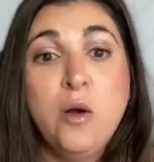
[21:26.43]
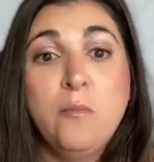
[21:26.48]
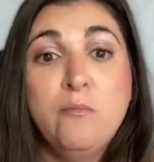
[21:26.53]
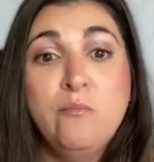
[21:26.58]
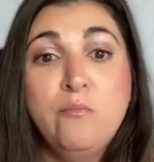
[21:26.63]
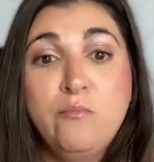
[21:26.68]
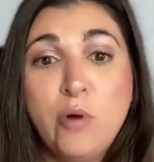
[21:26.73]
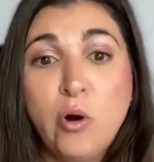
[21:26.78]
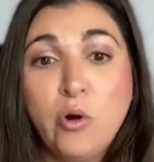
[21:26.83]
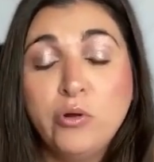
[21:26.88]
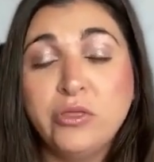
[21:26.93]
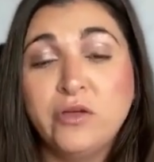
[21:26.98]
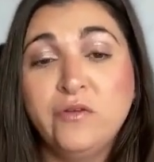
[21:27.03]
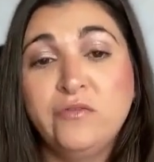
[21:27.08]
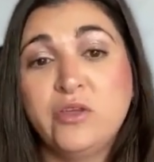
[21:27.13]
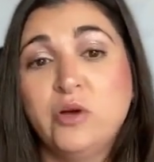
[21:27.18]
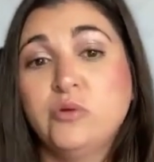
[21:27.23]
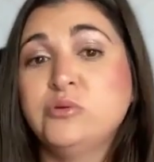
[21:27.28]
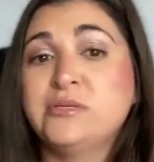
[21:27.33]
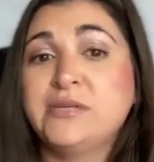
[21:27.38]
both of
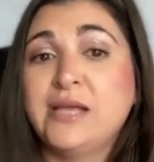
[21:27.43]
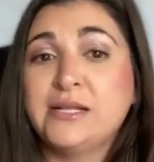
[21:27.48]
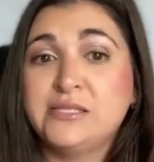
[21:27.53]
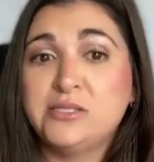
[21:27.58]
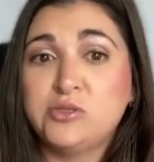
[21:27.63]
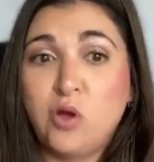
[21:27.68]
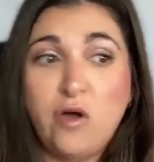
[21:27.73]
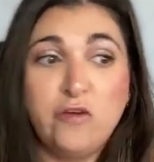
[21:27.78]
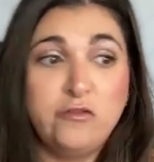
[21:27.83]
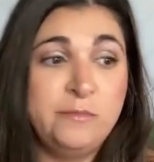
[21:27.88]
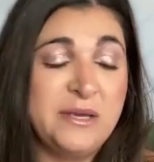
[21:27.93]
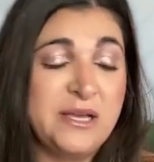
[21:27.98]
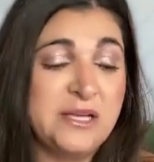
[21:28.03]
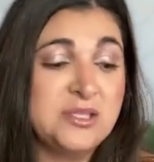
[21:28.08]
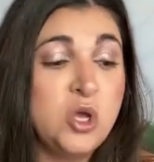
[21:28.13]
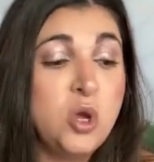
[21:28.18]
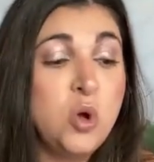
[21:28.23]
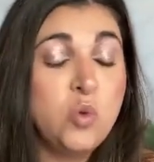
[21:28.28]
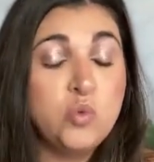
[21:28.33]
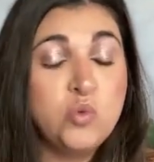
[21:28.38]
those get solved
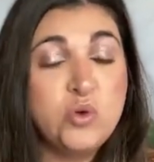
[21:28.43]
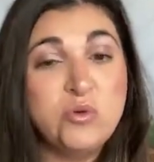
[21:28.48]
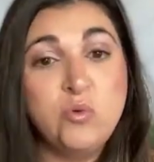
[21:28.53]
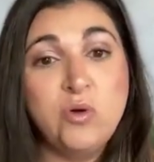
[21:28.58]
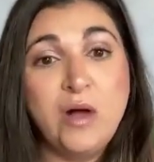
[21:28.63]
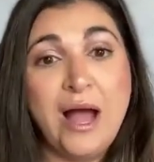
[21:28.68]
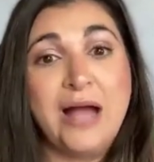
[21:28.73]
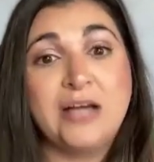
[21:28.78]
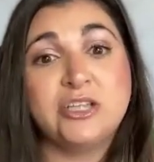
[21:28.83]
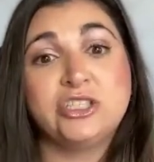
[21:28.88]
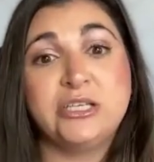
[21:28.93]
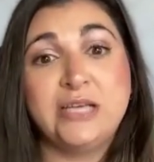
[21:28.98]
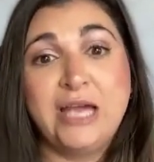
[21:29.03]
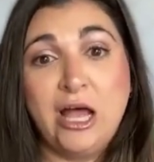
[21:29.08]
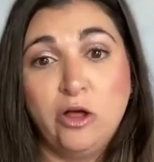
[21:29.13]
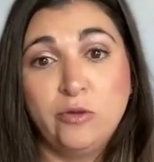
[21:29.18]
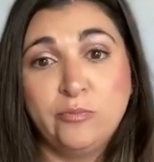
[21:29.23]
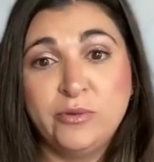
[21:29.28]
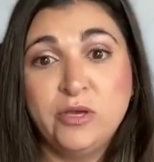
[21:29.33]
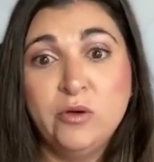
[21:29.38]
because we will actually
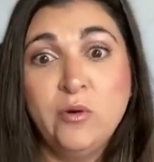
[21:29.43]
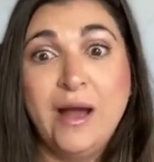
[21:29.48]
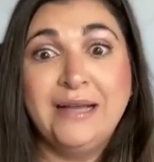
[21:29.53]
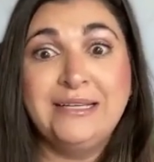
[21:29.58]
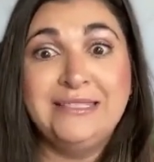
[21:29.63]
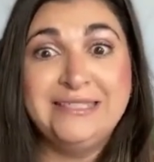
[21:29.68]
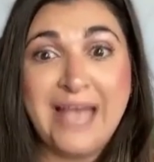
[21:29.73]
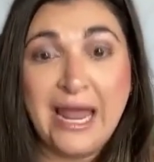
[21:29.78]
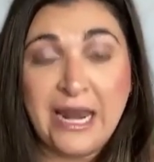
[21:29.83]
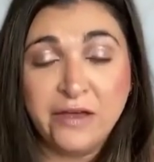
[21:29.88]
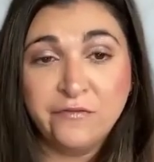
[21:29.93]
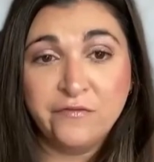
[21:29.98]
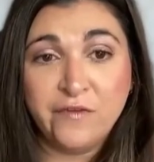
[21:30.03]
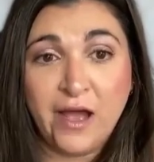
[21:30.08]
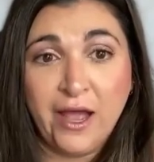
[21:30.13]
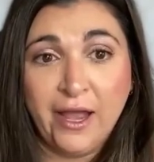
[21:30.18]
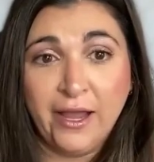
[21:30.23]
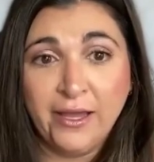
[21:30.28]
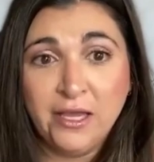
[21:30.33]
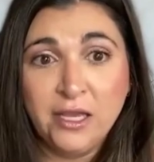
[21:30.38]
help you
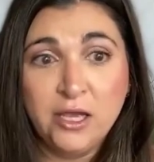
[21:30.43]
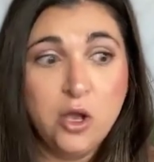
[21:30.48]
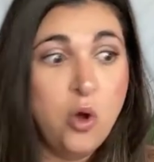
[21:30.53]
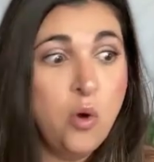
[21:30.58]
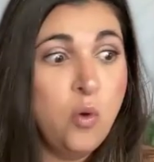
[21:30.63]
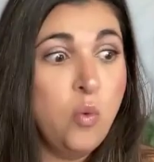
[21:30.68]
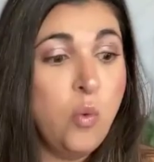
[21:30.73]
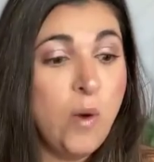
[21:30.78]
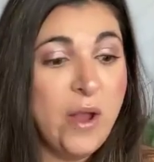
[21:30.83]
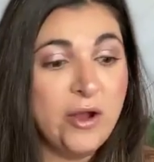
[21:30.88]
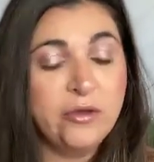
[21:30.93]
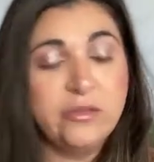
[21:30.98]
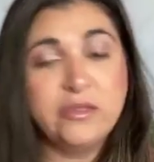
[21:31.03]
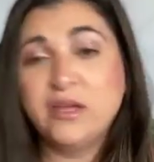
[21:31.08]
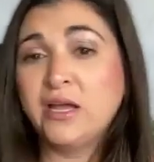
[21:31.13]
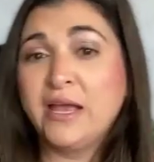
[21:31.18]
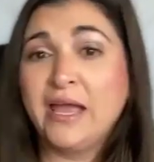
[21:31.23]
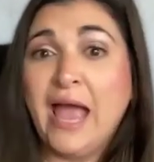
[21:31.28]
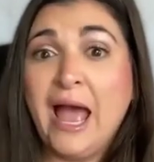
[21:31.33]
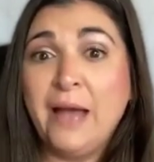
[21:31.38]
identify where the
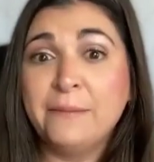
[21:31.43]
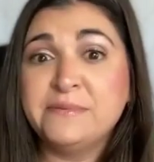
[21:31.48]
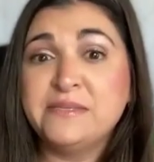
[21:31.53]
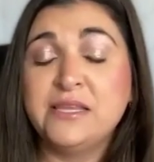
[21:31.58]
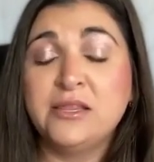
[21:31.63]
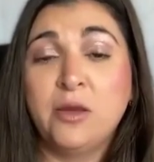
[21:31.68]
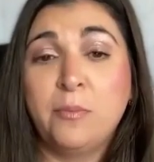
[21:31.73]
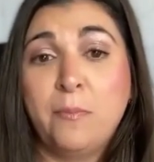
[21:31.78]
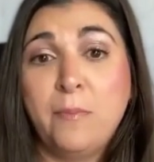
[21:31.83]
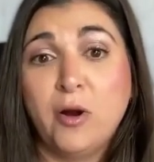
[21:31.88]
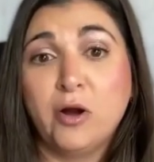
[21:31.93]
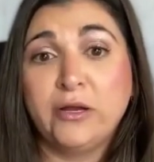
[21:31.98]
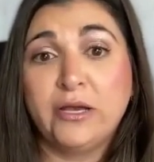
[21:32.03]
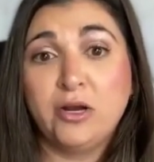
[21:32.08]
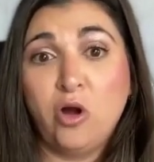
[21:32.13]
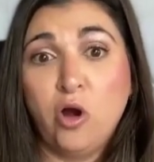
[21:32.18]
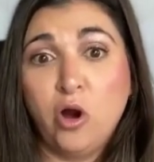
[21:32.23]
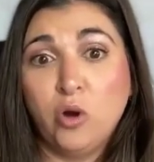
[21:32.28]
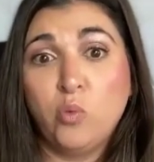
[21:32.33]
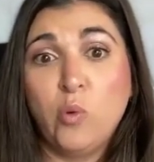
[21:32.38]
gaps in the
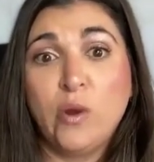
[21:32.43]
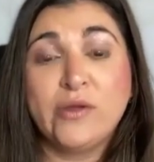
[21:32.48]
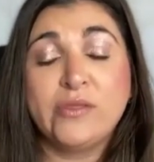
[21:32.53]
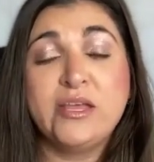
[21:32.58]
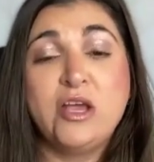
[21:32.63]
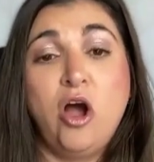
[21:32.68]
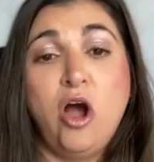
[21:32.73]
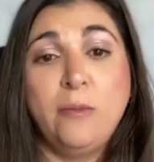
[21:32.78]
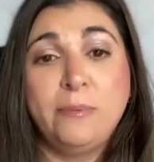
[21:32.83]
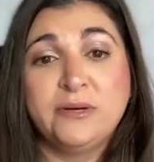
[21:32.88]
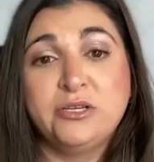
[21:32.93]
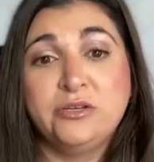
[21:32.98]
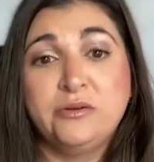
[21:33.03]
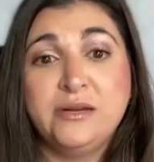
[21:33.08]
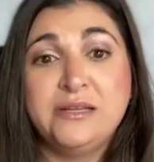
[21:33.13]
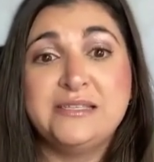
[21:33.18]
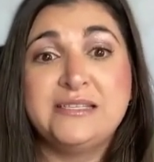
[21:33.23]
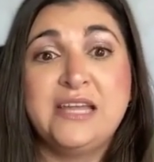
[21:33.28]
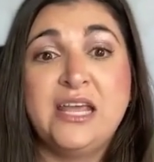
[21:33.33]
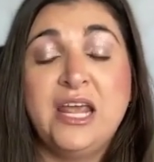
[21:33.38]
market are, where the
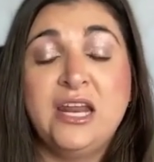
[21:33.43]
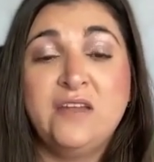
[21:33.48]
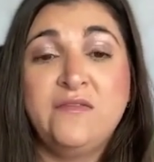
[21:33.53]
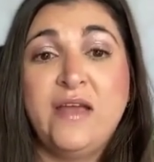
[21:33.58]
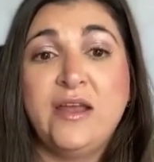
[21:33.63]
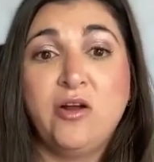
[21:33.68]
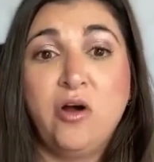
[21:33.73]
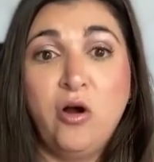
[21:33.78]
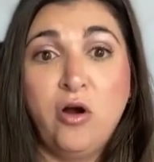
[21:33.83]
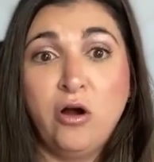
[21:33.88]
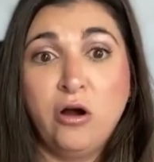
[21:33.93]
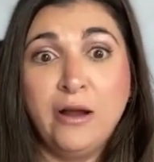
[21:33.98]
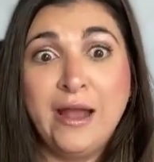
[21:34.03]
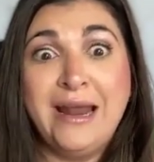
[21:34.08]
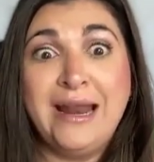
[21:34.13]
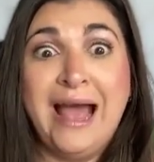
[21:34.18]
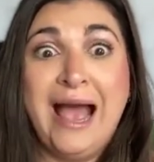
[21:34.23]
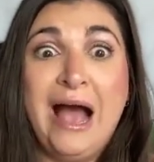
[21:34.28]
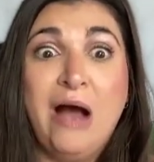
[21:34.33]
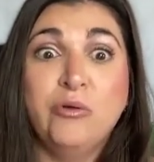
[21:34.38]
opportunities to innovate are,
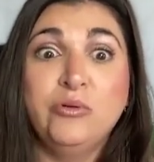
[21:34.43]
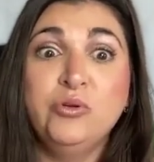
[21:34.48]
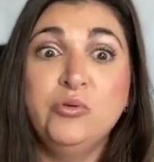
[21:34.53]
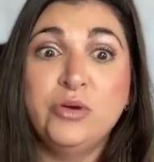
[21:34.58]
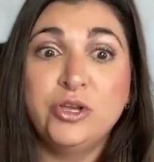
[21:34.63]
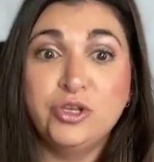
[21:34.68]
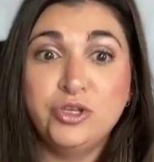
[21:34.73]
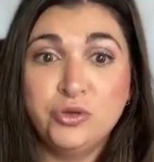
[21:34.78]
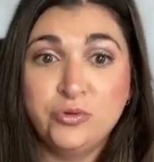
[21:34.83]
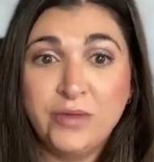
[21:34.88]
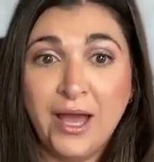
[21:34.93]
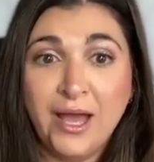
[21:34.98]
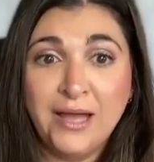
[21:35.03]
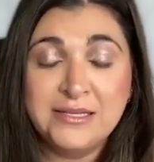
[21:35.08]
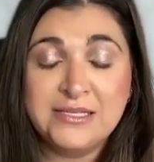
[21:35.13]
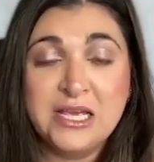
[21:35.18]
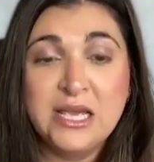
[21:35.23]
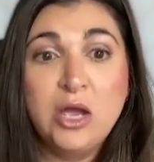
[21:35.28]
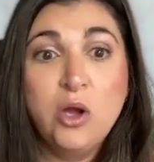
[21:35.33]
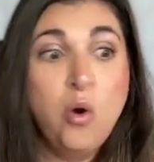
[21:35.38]
and how you can do that.